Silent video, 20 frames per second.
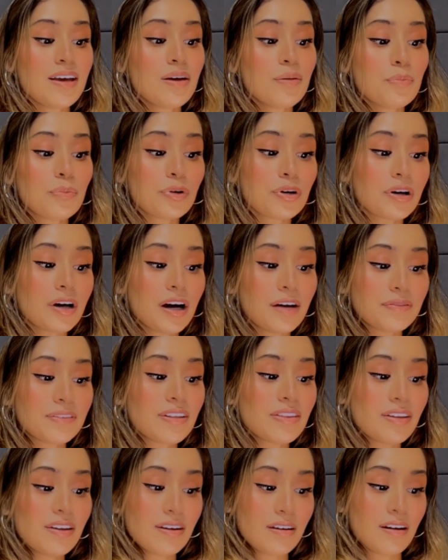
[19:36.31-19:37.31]
More often
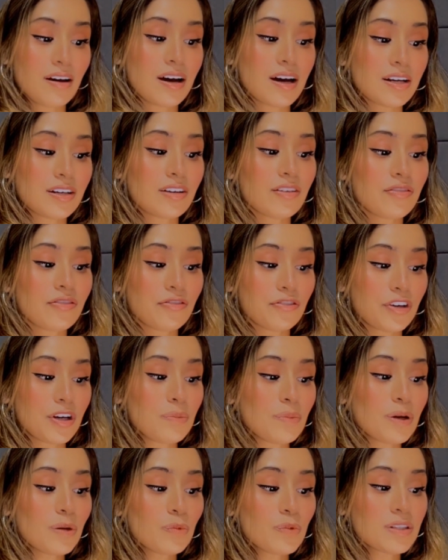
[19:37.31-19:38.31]
than not,
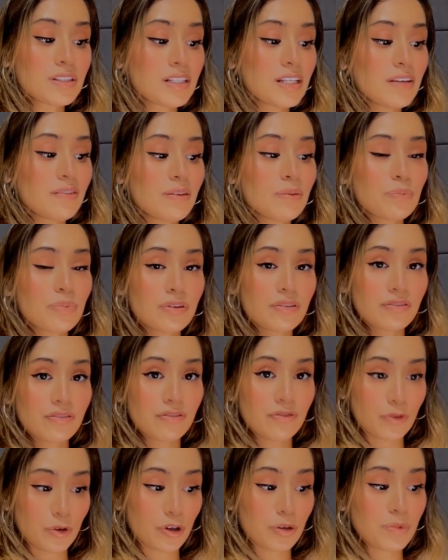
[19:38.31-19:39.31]
Freeman wasn't even
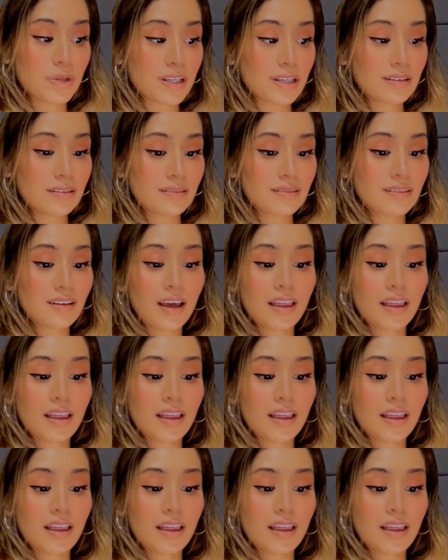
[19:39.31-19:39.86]
performing